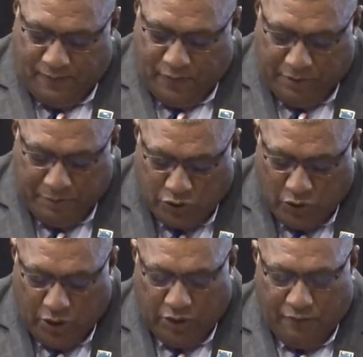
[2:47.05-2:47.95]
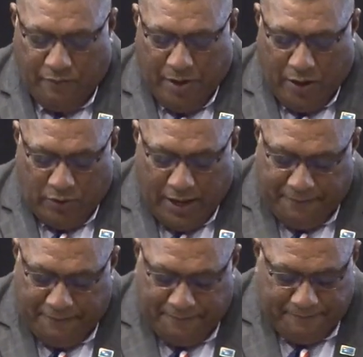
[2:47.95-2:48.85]
For the majority of my
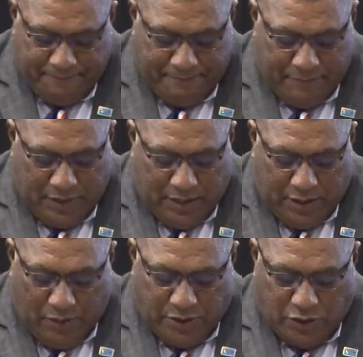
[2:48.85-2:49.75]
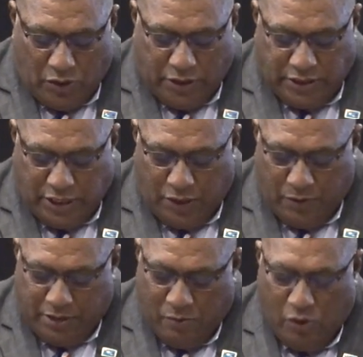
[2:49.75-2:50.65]
life, there was not a
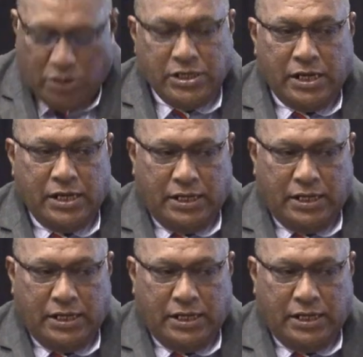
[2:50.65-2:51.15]
genuine democracy